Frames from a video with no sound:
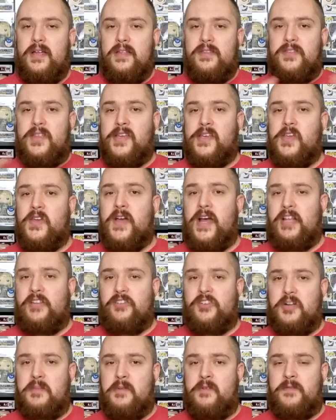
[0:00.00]
Thank you guys for
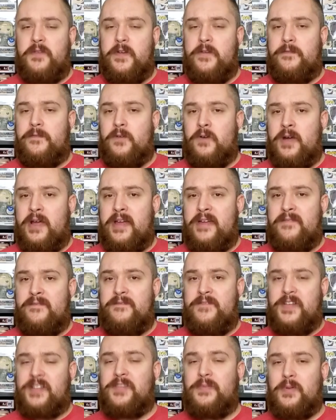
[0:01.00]
checking my review for
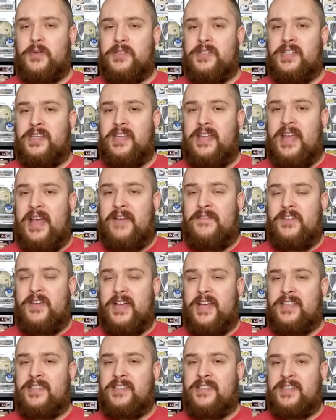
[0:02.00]
Invisible City. Have you
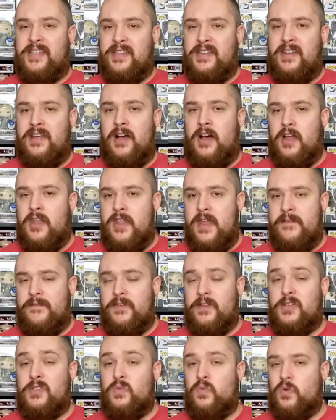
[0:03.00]
guys seen it on
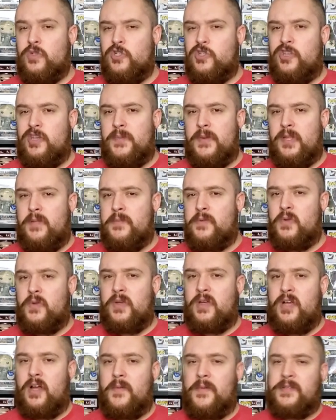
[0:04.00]
Netflix? What do you think? But let me know in
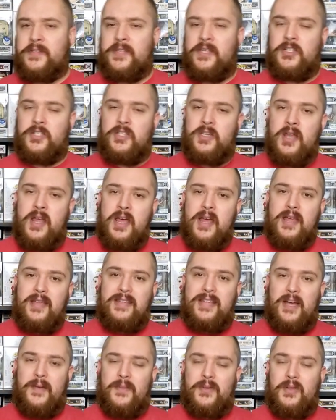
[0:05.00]
the comment section
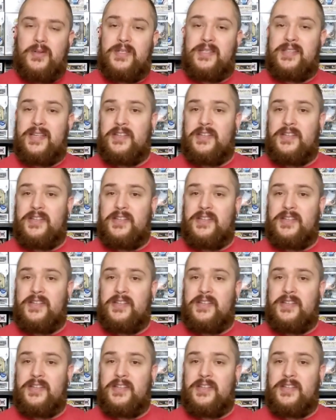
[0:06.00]
down below, and stay